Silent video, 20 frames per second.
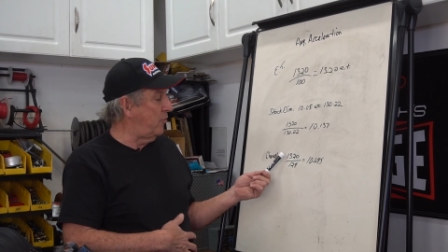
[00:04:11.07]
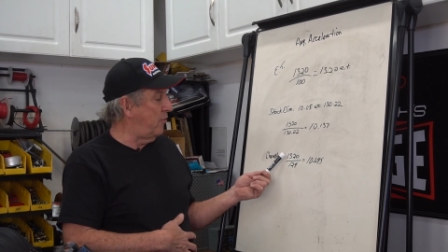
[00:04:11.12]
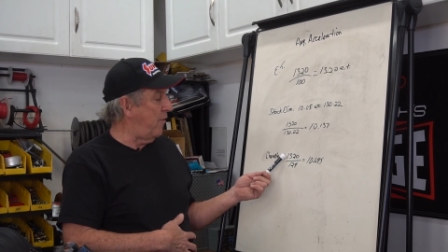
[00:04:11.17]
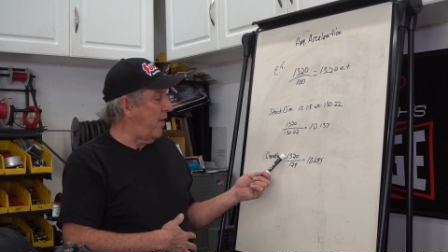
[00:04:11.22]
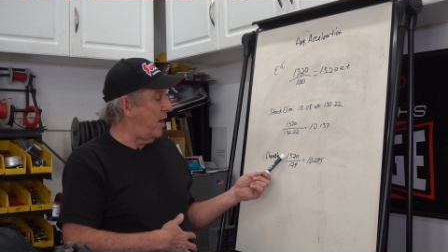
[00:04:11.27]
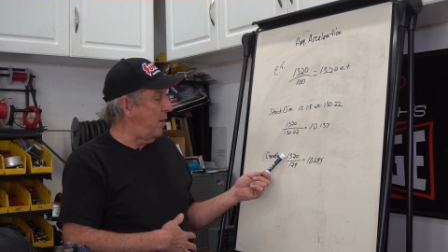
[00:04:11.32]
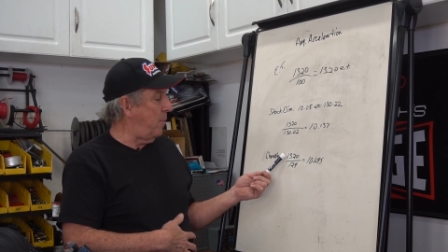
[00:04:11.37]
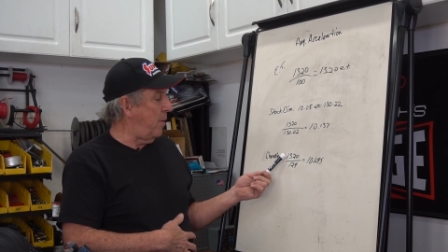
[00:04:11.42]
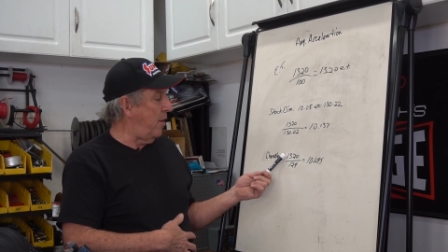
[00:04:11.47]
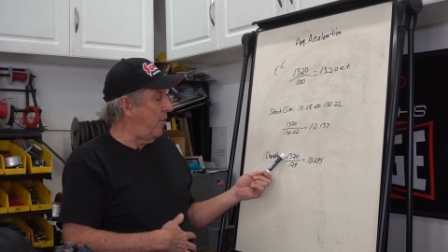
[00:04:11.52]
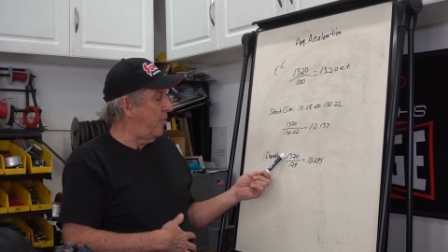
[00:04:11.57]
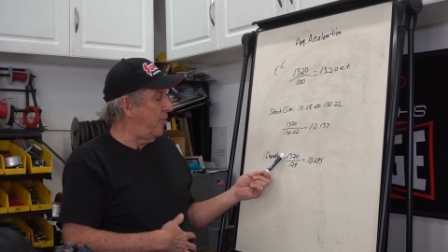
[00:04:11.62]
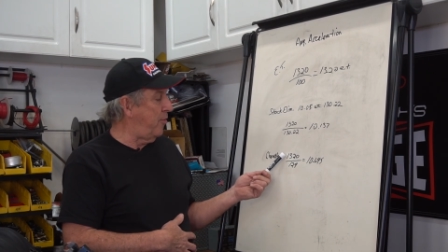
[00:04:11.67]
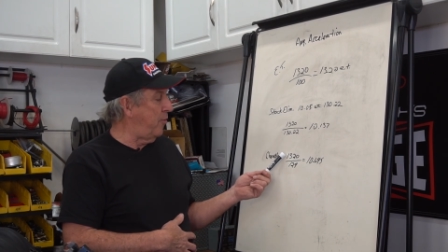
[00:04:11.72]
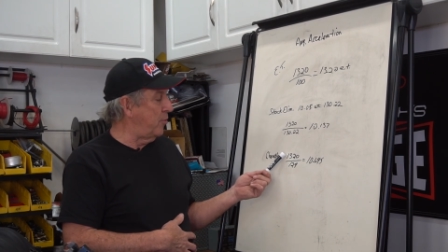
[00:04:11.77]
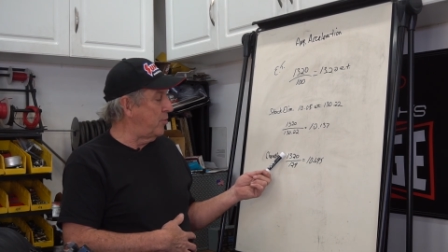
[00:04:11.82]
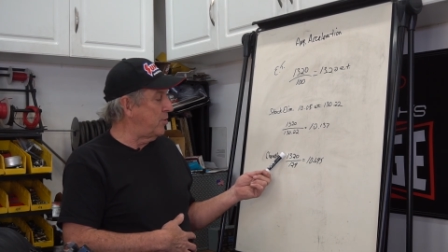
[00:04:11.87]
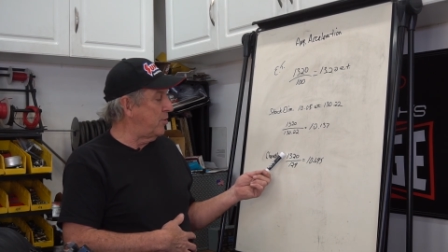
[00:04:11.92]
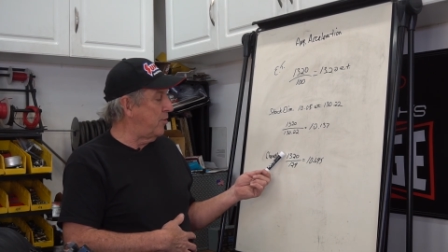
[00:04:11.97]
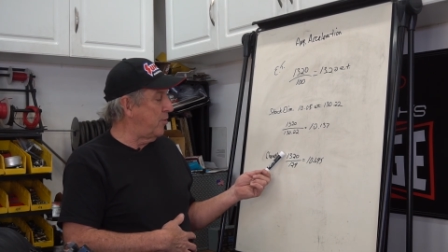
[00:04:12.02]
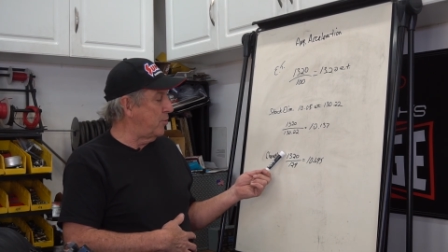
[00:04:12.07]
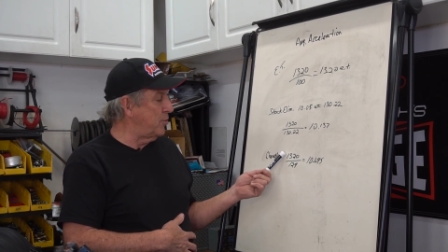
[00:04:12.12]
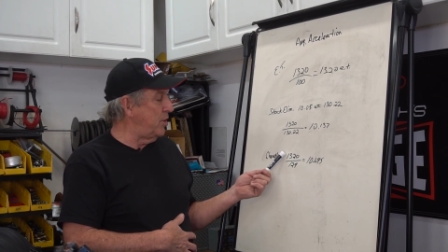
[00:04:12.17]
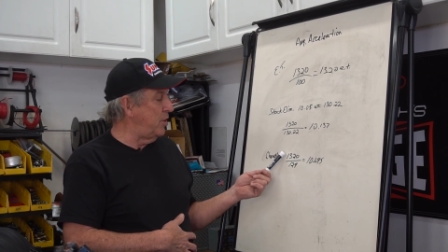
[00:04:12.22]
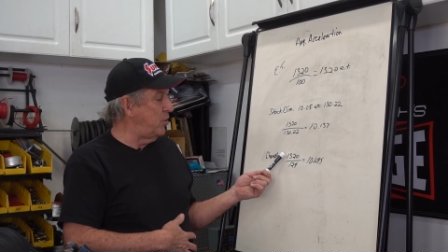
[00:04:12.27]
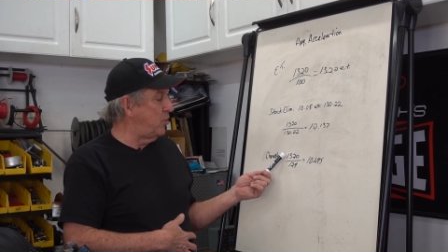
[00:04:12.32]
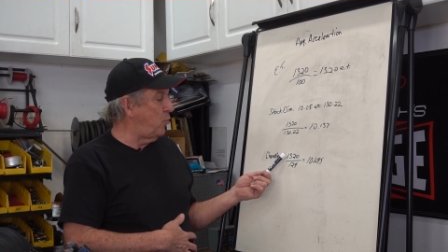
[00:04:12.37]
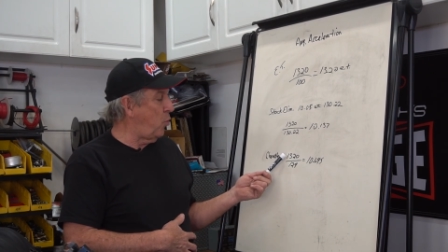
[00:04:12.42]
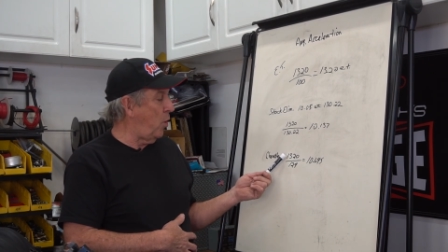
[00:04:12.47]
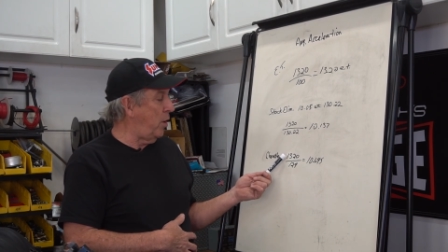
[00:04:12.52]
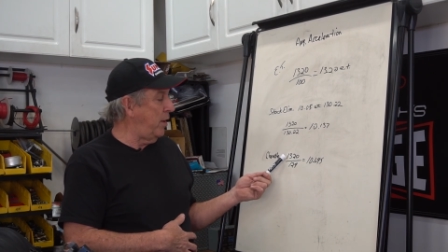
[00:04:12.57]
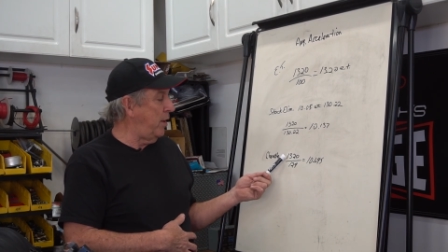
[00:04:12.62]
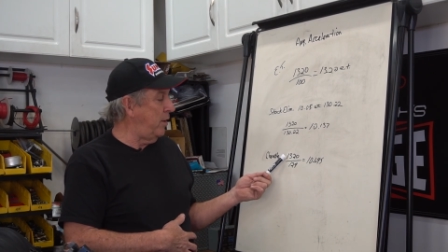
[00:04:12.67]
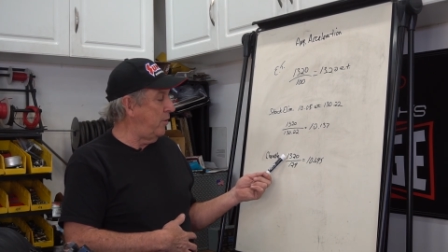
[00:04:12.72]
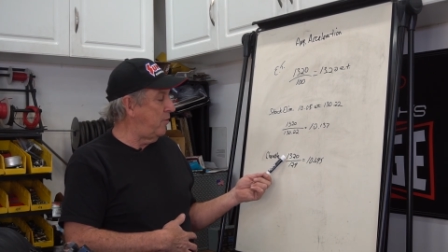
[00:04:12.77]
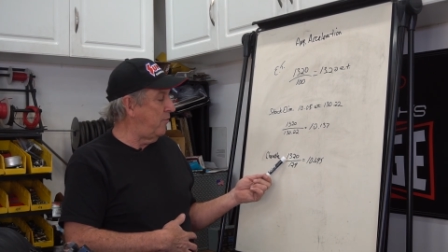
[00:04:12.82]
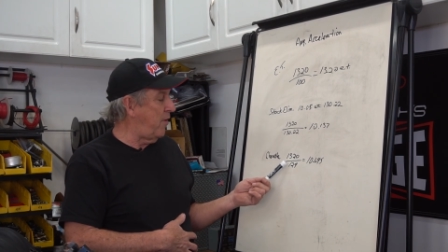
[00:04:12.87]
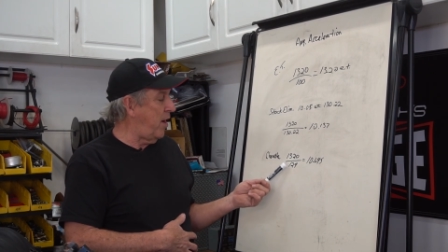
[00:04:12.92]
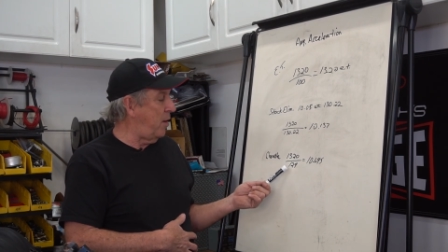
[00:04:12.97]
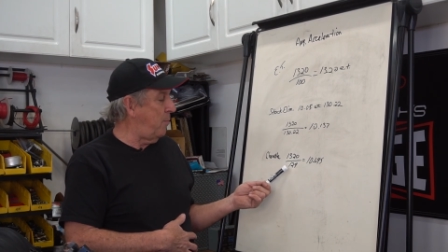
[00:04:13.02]
divided by thirteen twenty,
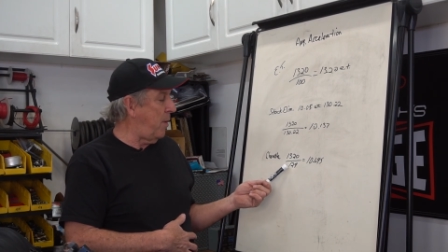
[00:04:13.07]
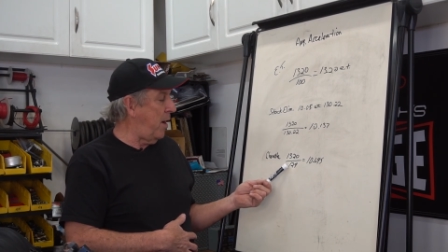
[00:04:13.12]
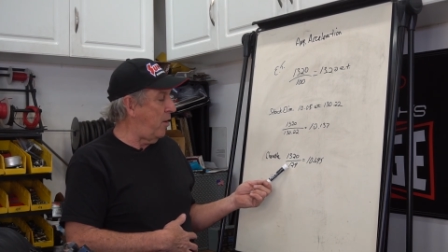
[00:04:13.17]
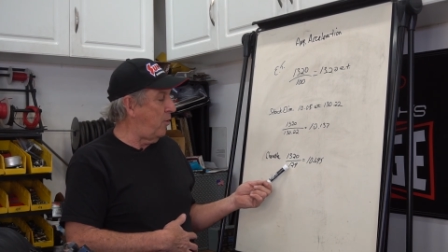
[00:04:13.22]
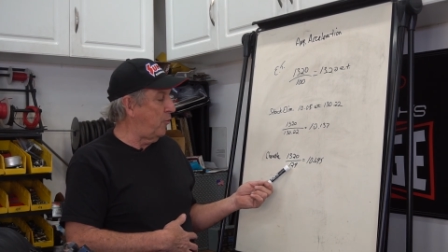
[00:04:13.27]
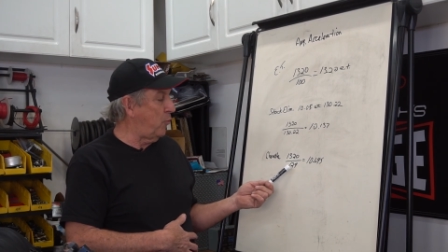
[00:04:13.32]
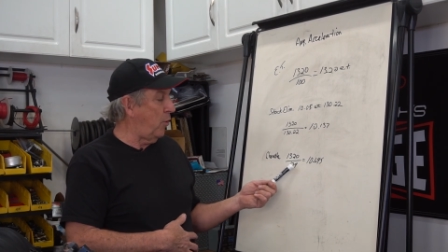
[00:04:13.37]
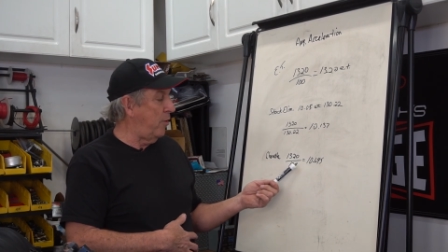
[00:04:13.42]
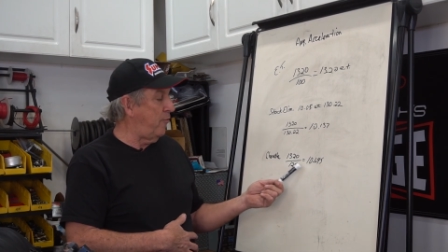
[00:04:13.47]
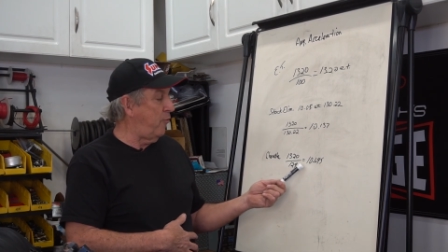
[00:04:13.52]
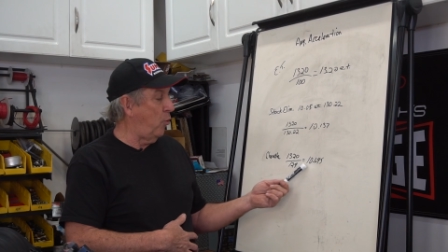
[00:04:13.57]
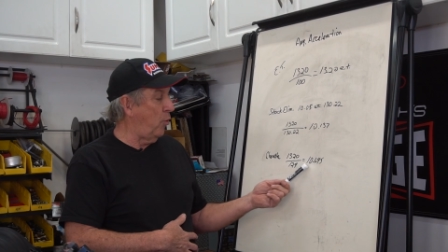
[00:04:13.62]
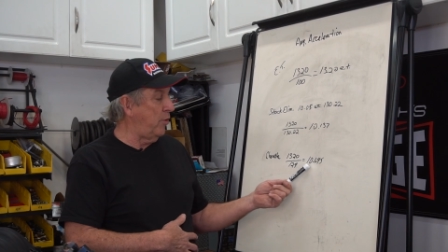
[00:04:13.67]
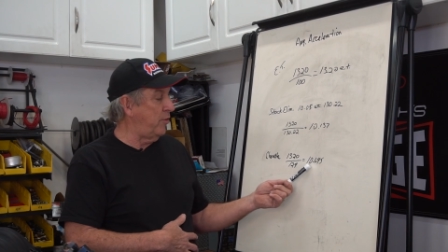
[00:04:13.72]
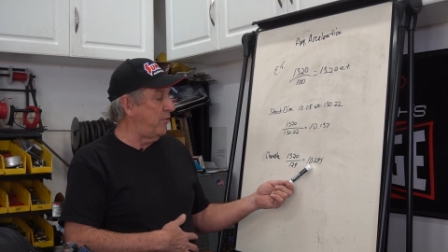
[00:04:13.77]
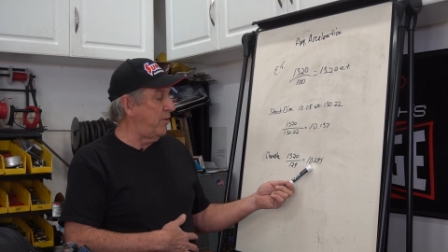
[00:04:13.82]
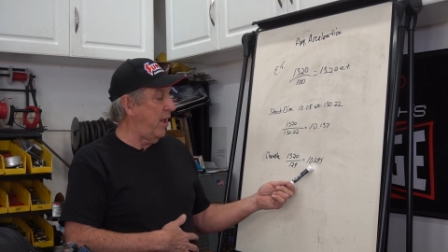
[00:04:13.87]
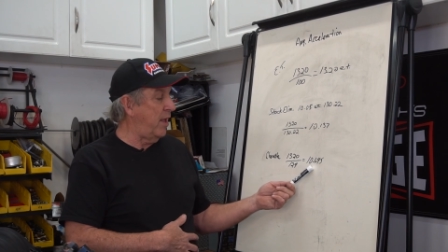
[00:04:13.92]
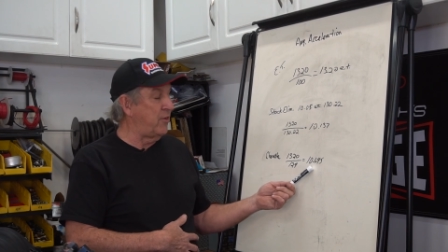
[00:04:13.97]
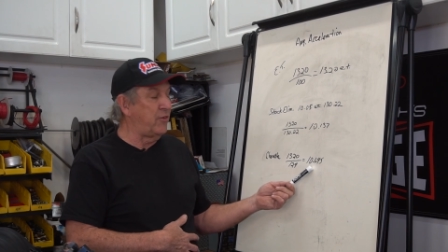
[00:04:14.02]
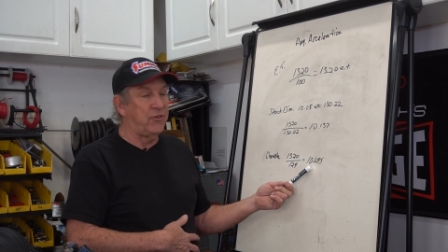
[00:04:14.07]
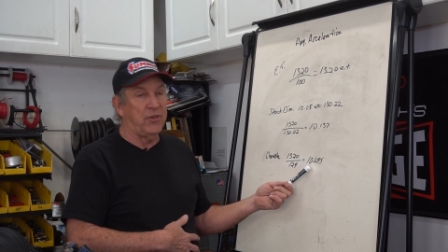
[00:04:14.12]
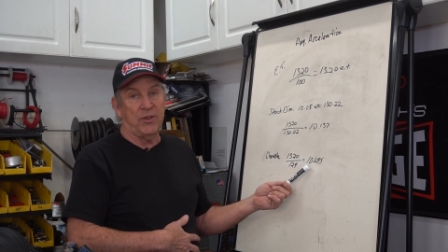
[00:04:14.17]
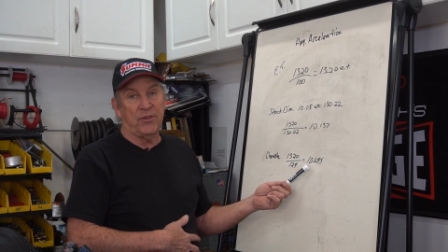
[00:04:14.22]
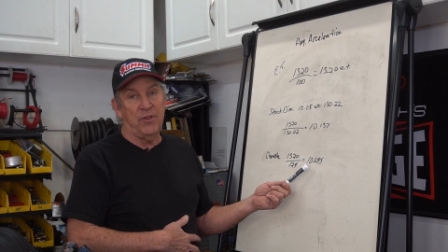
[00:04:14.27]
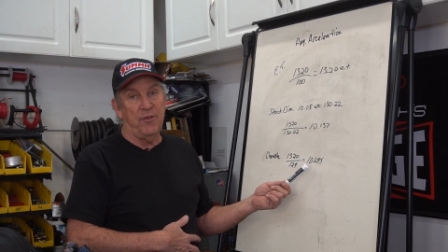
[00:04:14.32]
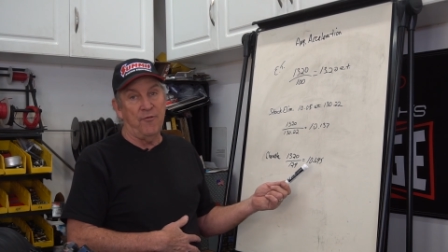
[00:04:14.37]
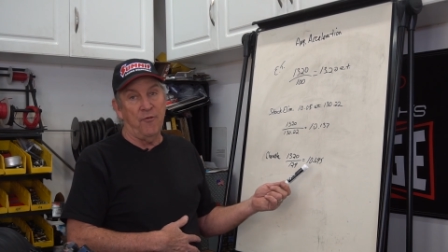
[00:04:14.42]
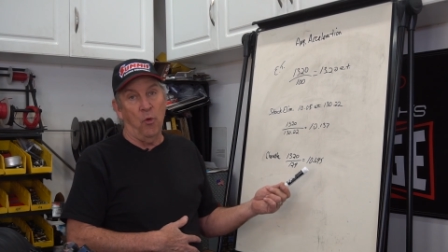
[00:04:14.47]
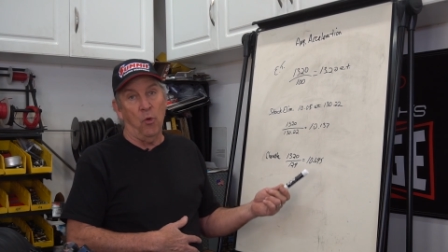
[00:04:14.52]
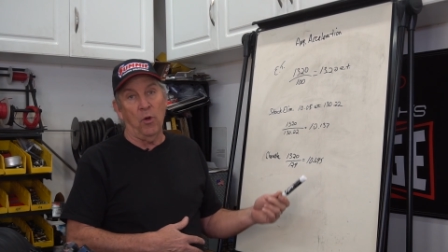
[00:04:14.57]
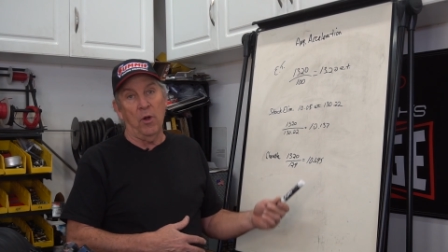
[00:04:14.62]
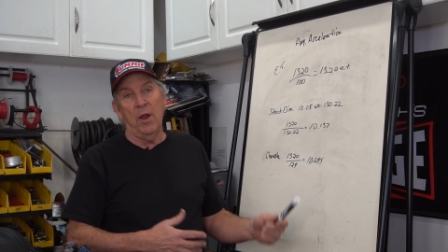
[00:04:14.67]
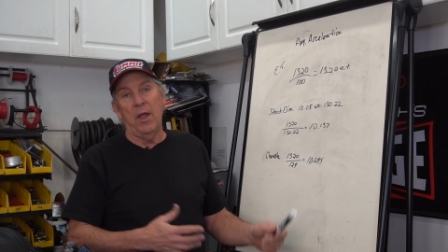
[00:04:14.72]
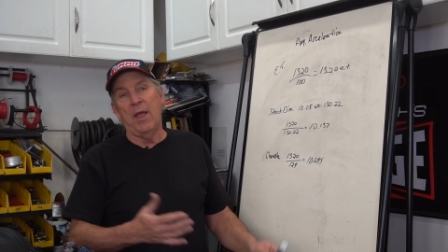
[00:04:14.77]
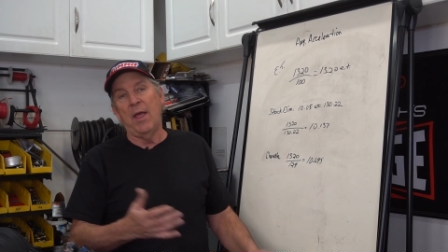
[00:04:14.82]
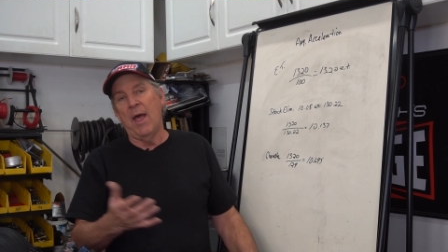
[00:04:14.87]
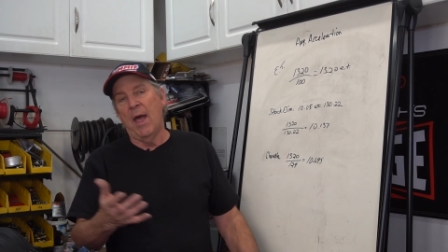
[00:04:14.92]
divided by one hundred twenty-four, ten sixty-four.